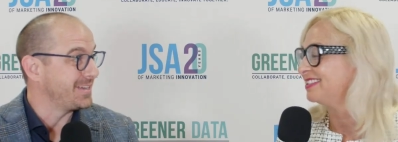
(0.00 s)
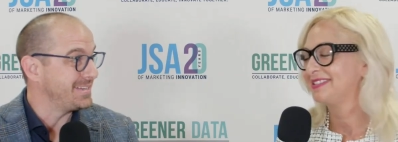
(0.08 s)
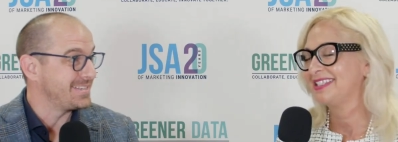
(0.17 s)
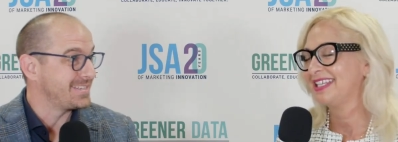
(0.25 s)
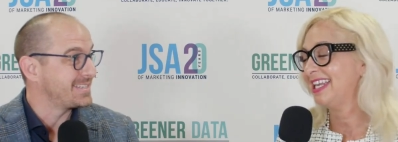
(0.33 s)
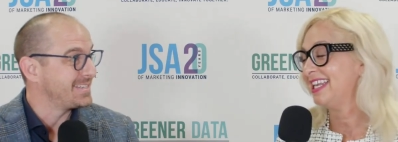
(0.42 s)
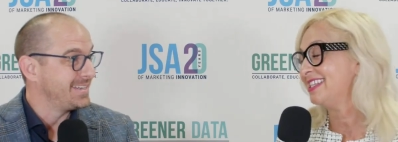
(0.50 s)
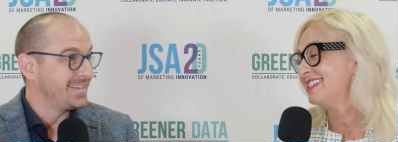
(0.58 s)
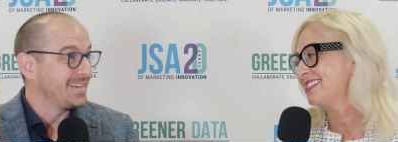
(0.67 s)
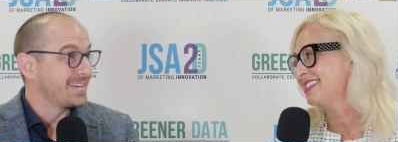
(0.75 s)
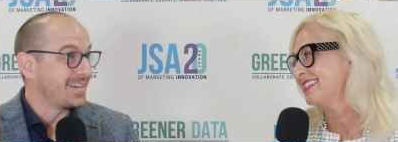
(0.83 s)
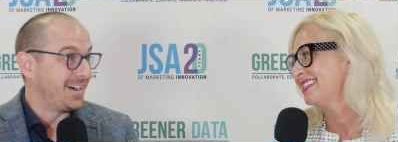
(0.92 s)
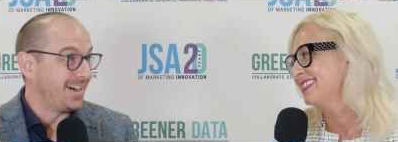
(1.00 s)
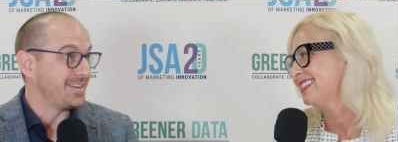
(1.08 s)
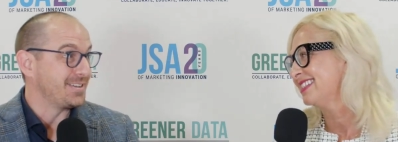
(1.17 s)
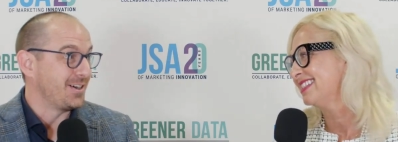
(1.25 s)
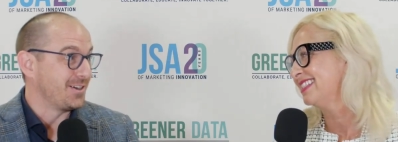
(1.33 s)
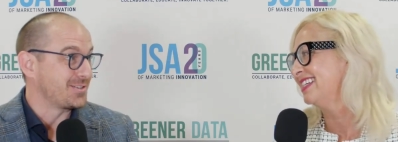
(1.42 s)
Speaker 1: is, it is.
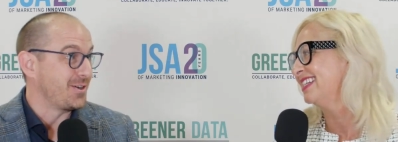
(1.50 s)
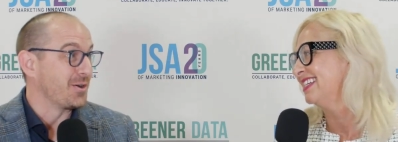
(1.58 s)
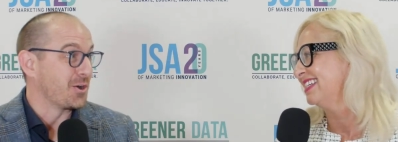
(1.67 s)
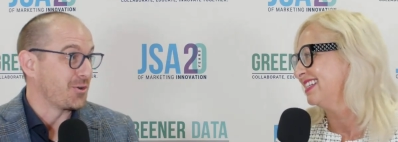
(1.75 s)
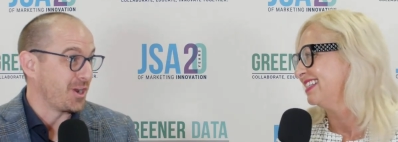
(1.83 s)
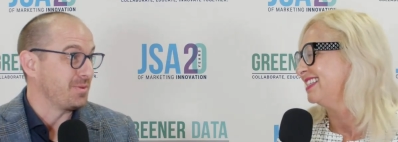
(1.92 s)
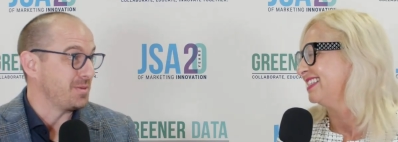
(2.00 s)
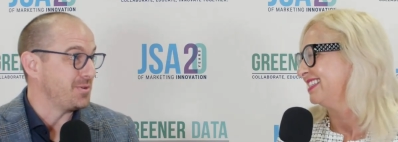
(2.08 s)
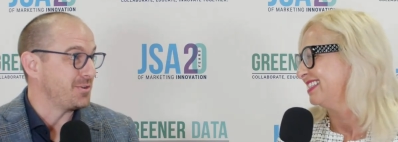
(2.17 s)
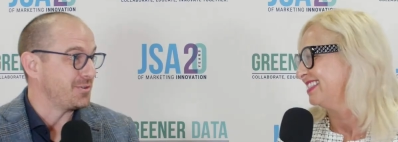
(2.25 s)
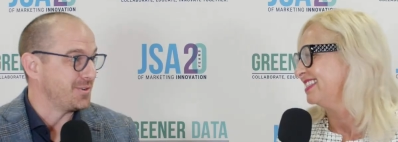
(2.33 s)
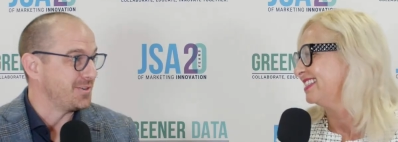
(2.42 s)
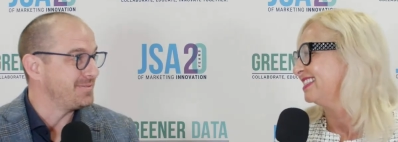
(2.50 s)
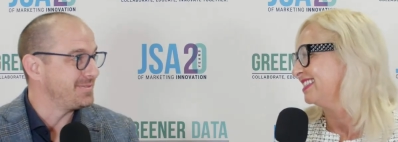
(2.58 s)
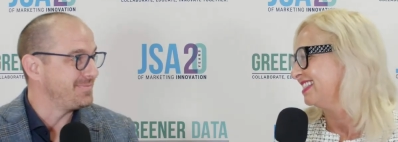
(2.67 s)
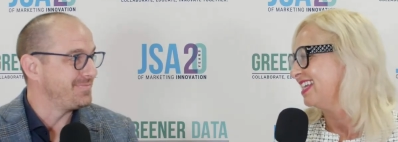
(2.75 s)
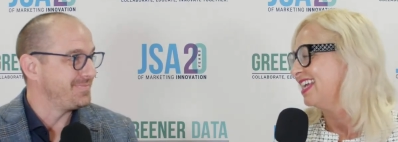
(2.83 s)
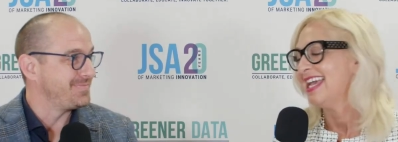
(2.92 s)
Cannes is also incredibly beautiful.
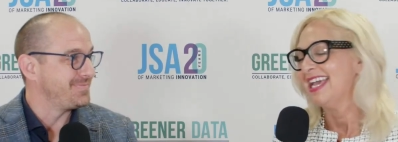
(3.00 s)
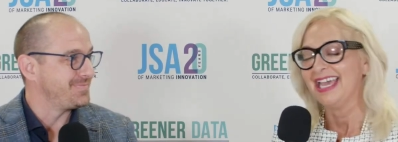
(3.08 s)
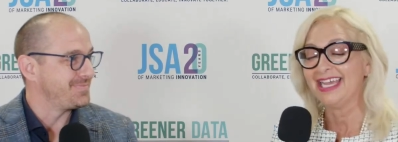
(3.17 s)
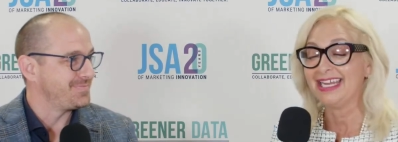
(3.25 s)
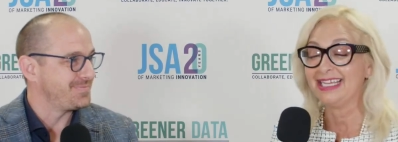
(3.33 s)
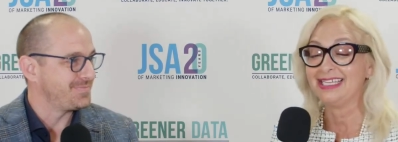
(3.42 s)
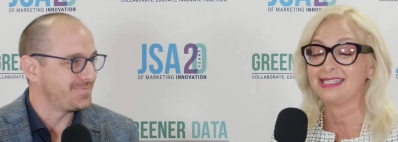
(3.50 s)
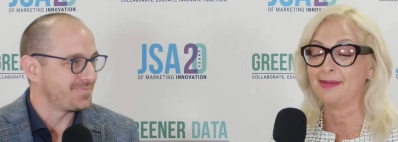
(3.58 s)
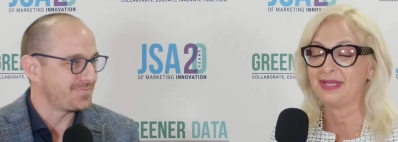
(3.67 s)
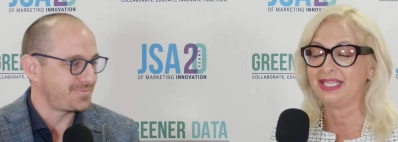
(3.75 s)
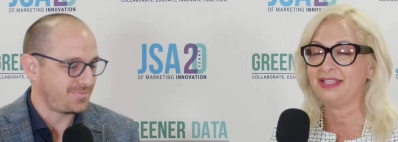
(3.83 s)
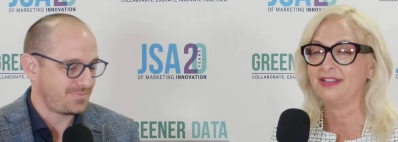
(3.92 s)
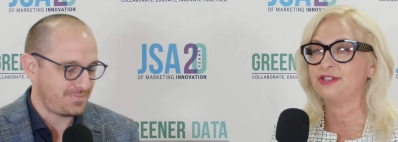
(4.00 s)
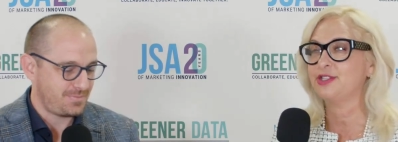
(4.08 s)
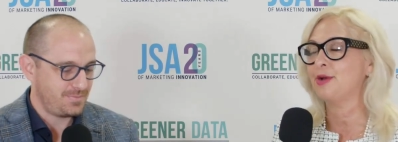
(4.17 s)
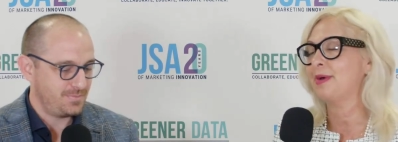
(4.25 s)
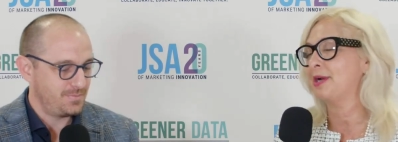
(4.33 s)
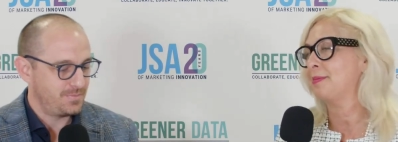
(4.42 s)
Speaker 2: It is. I mean,
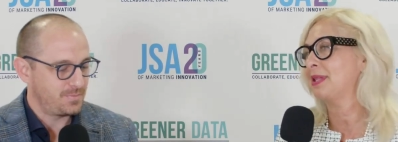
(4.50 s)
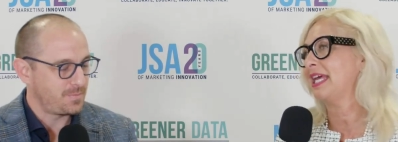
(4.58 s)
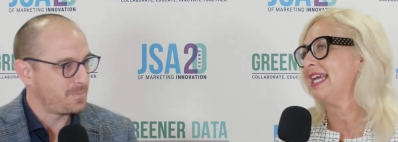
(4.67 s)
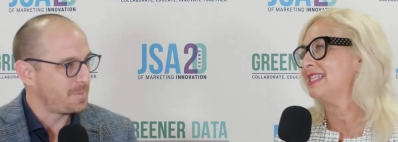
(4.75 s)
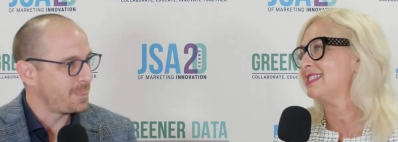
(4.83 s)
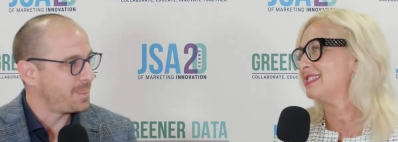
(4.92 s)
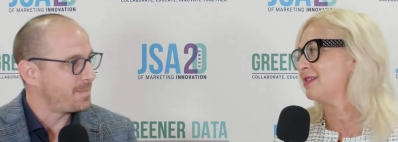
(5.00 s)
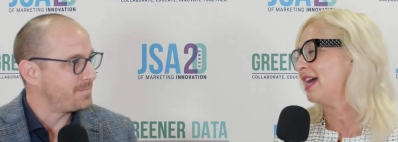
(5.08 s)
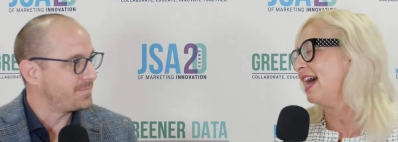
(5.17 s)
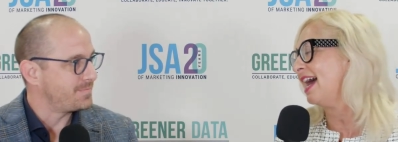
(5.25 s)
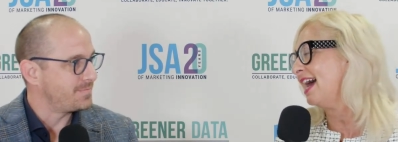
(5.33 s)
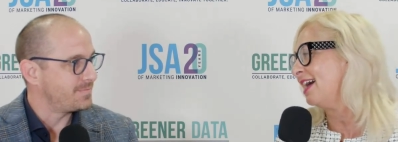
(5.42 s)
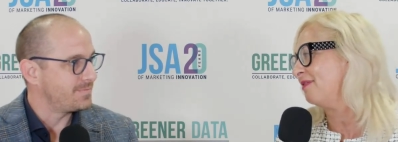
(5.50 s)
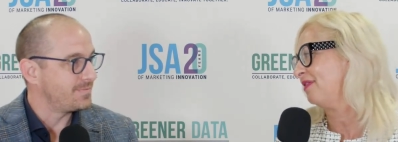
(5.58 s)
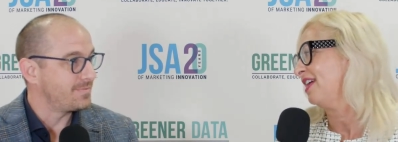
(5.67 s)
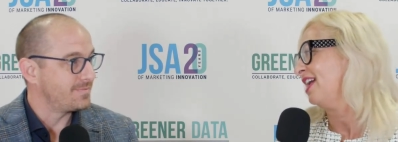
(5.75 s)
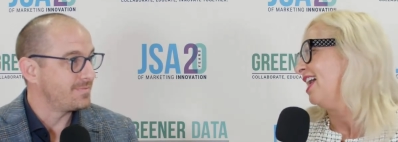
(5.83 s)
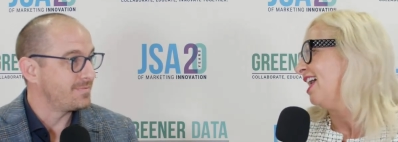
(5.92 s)
there's no better place to
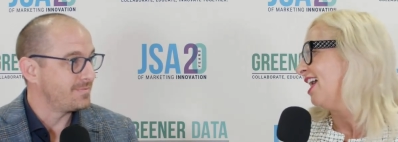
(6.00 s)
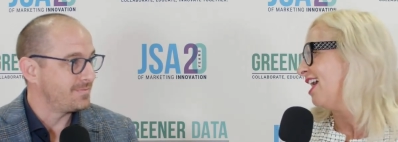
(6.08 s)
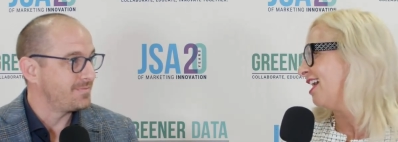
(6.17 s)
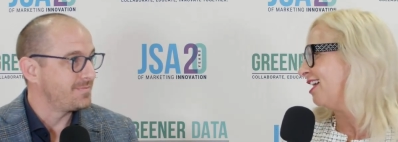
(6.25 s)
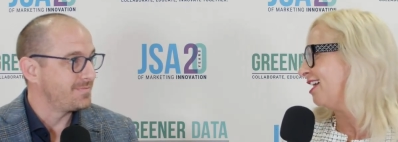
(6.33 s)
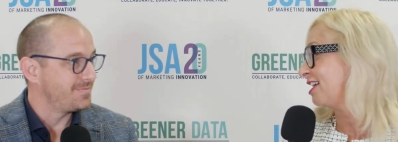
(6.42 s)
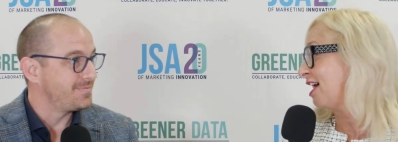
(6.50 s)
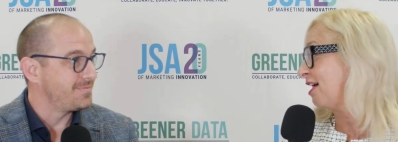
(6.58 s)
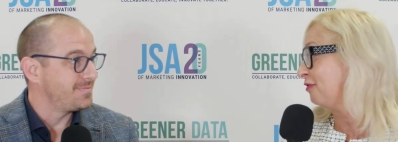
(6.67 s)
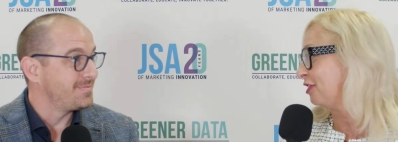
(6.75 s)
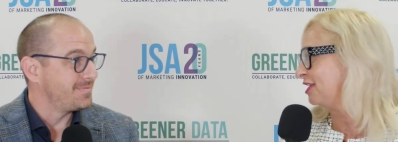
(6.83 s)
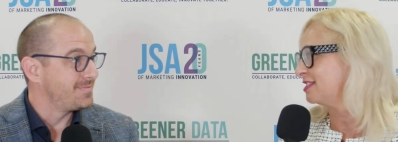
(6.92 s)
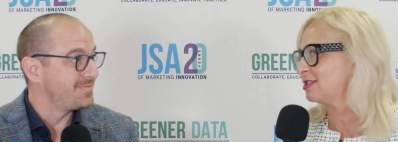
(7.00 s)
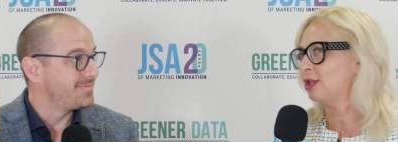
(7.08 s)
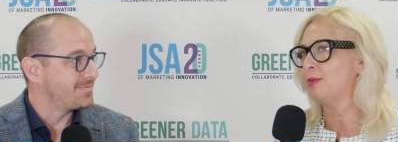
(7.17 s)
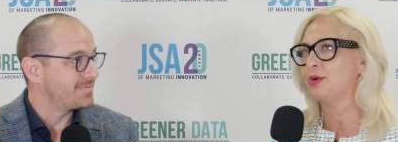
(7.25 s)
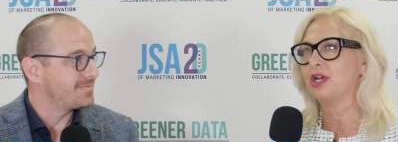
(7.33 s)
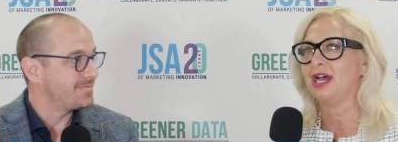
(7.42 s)
have a conference,
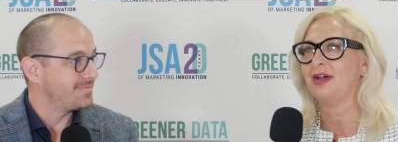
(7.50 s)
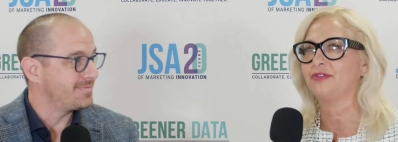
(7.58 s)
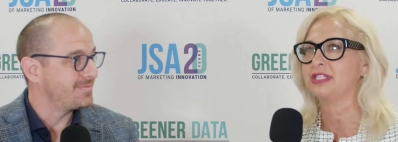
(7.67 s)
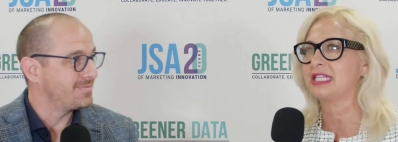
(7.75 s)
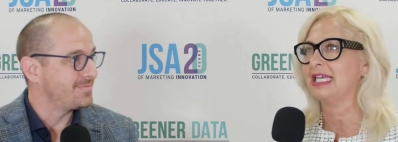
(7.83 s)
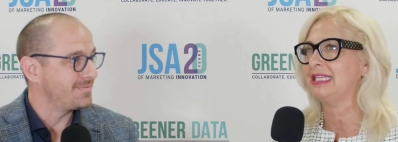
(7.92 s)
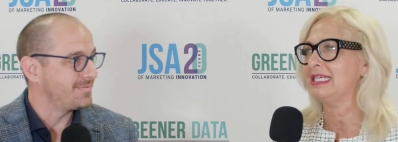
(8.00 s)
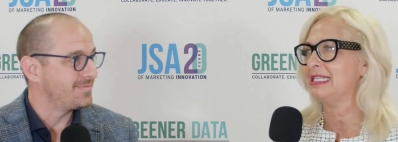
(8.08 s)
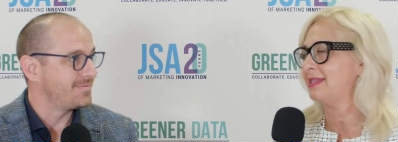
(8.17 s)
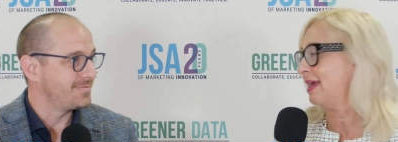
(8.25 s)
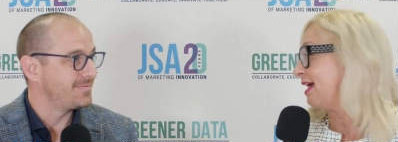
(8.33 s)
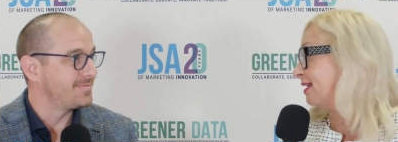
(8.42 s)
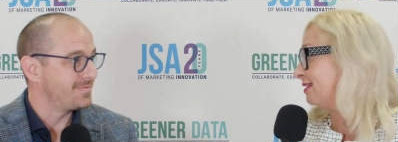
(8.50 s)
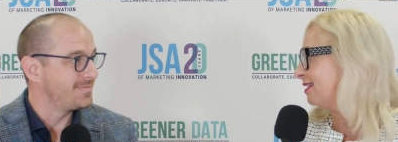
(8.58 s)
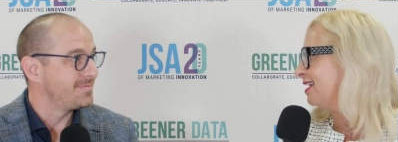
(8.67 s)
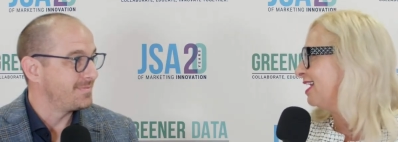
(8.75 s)
global conference like this, than